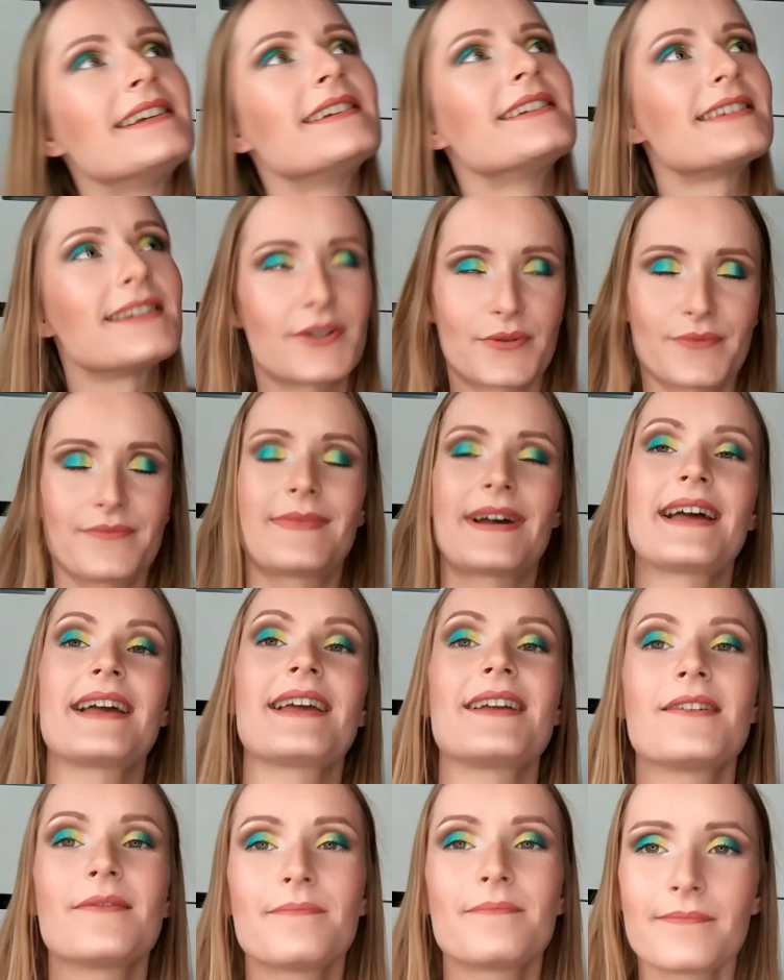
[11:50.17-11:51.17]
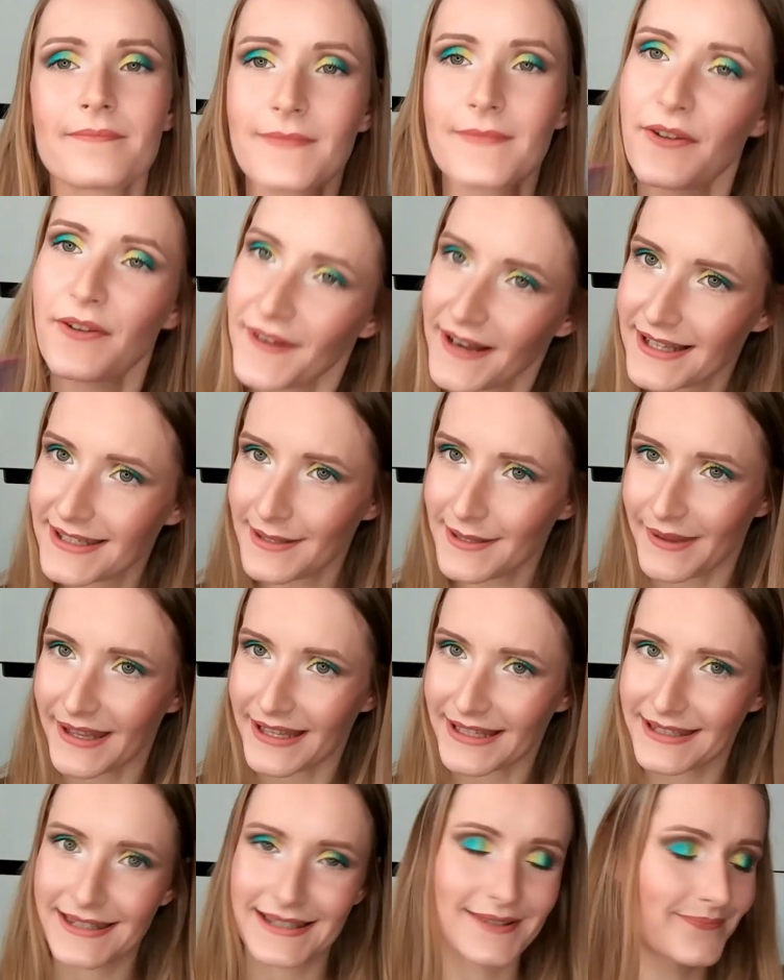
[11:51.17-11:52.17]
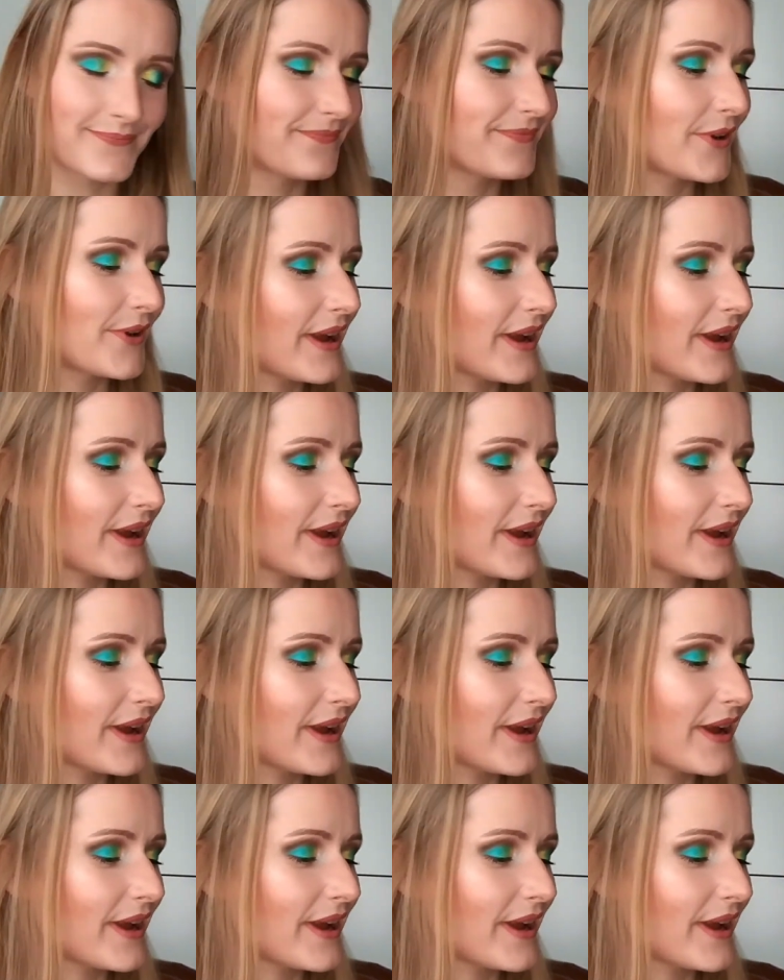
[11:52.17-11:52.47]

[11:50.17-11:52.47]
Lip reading: so my feelings are mixed.